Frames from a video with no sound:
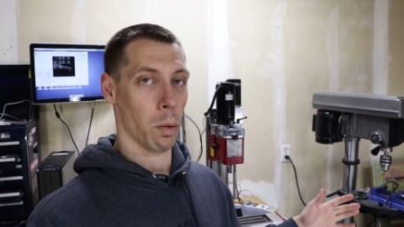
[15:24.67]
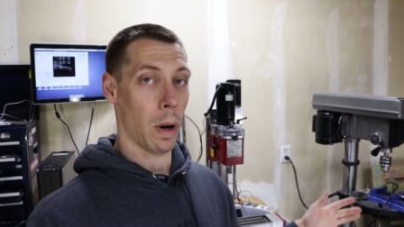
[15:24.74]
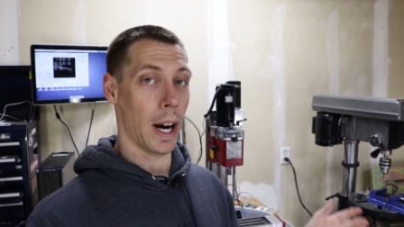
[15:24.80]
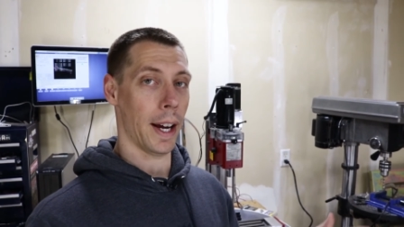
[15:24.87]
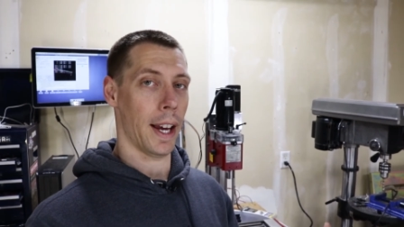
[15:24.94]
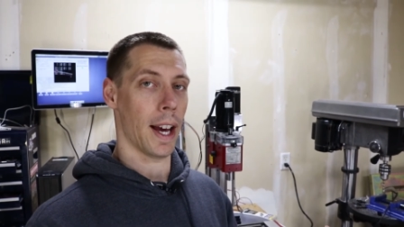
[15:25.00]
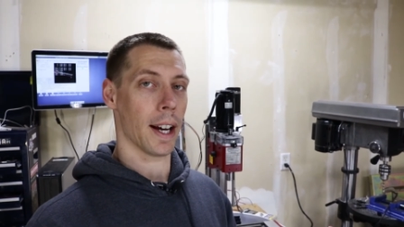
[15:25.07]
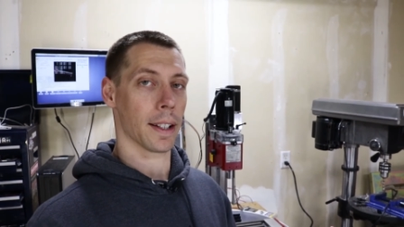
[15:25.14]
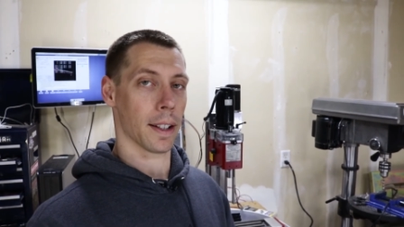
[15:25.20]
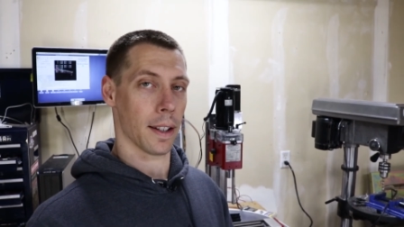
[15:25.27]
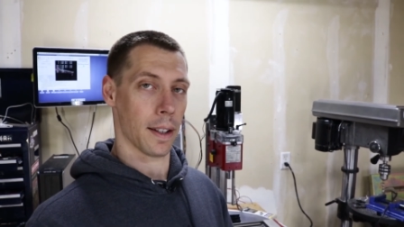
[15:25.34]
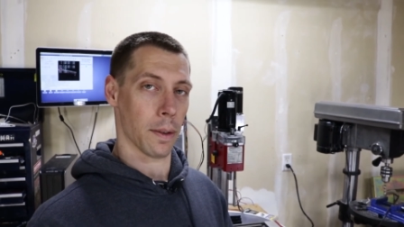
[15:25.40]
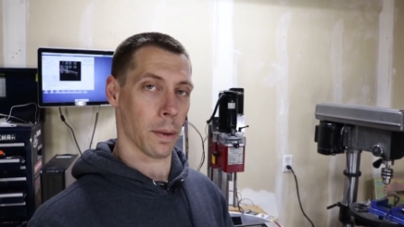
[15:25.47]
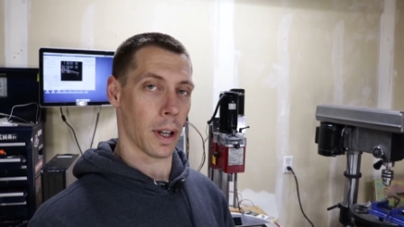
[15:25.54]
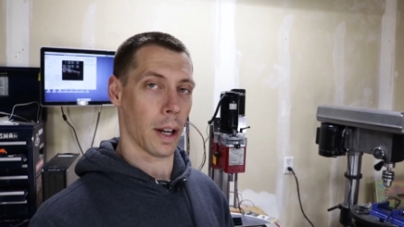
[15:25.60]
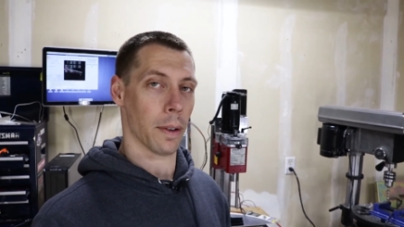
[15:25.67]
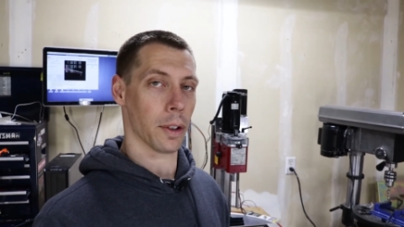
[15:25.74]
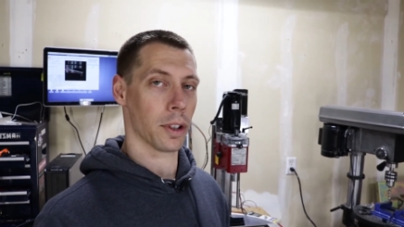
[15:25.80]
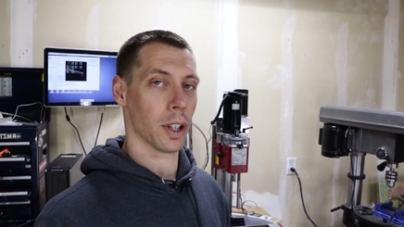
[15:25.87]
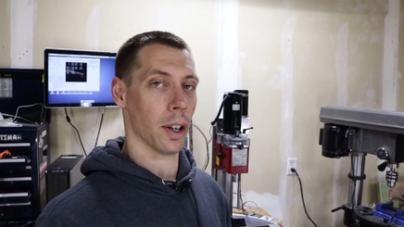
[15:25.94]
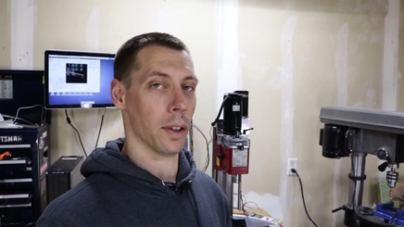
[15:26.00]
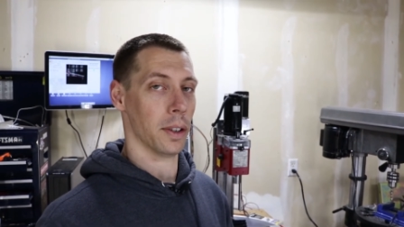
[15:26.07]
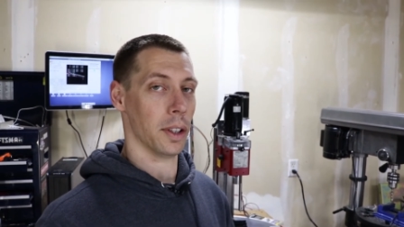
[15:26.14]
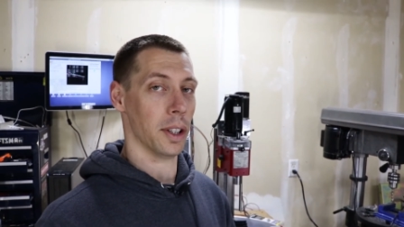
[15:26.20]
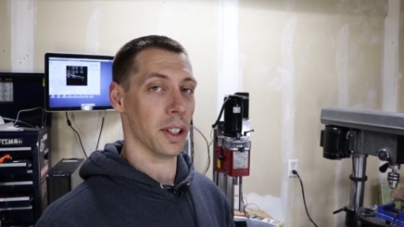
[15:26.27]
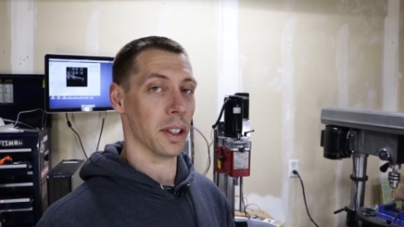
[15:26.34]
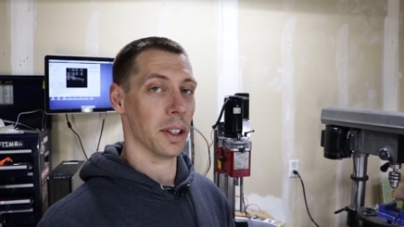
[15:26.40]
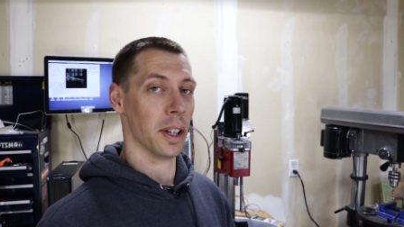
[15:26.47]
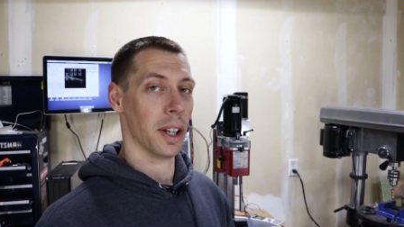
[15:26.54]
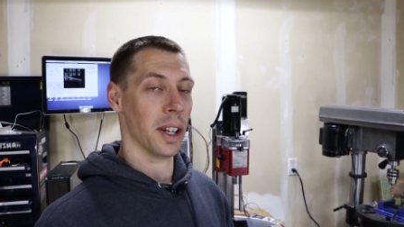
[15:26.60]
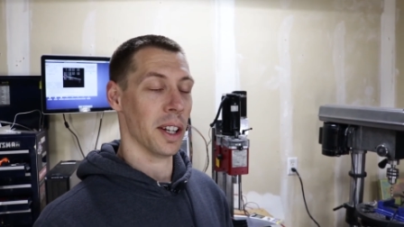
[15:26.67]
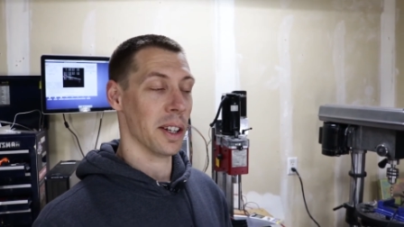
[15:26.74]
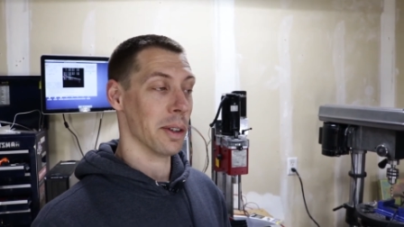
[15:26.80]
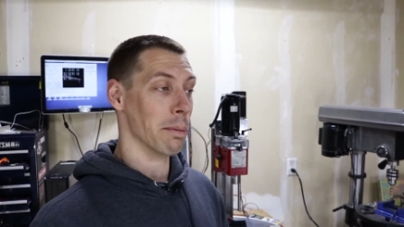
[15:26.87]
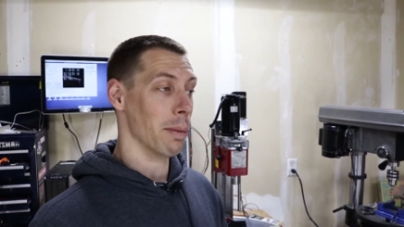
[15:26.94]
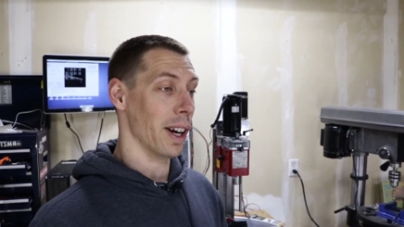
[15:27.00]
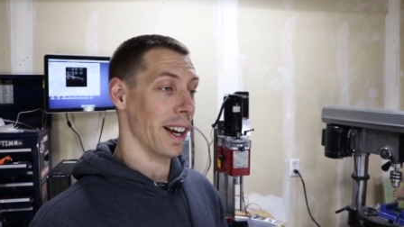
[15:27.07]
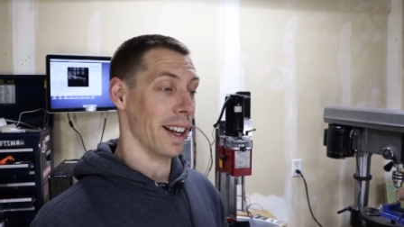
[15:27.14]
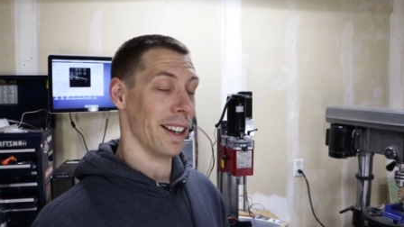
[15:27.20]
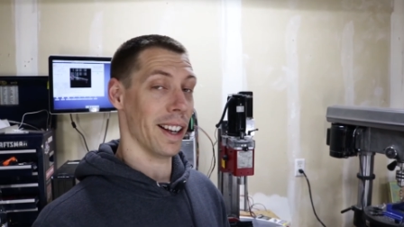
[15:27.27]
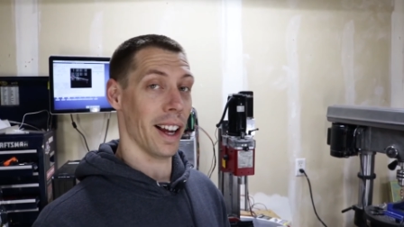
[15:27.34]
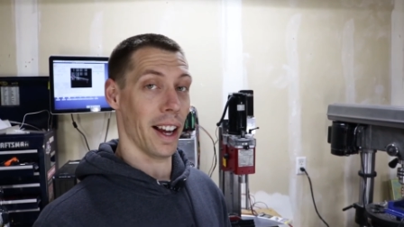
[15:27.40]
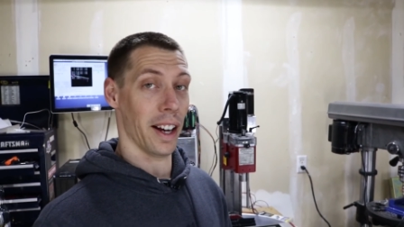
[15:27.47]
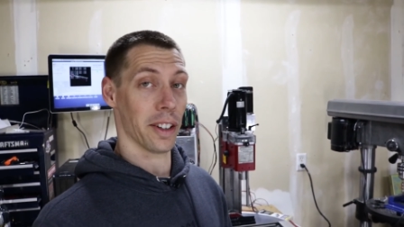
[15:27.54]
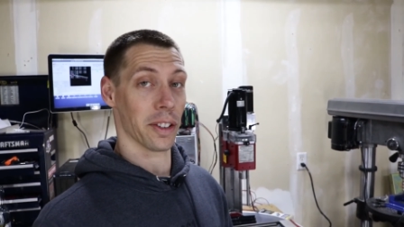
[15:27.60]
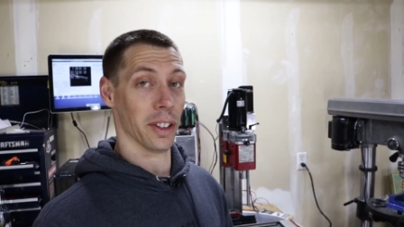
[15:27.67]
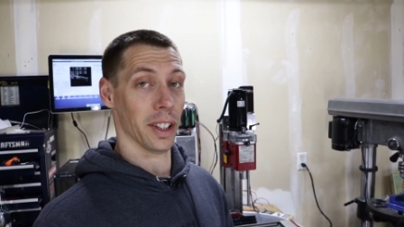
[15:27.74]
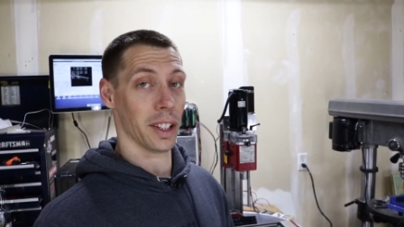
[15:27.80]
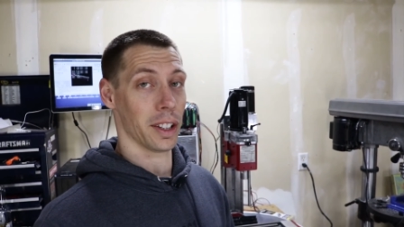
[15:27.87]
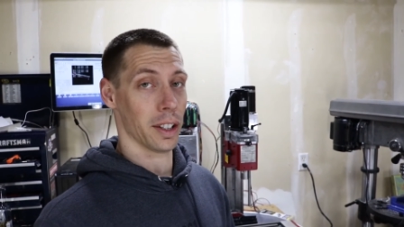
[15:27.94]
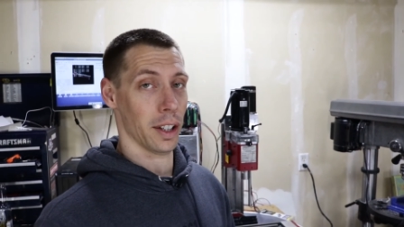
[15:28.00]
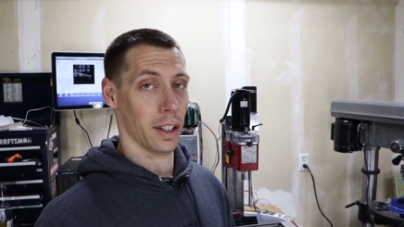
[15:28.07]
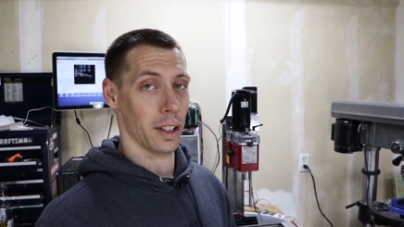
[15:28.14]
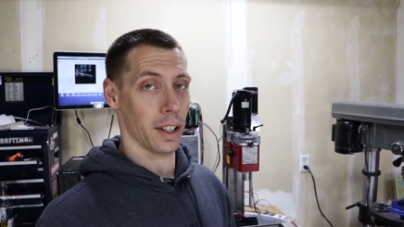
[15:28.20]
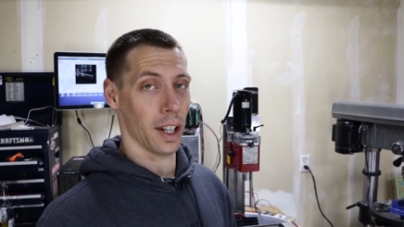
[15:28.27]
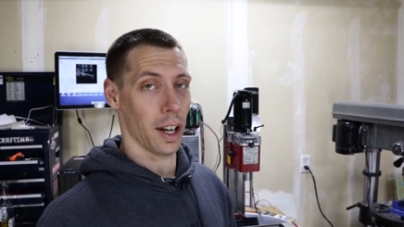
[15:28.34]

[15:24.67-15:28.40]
y-axis is what I was showing you, but I really couldn't.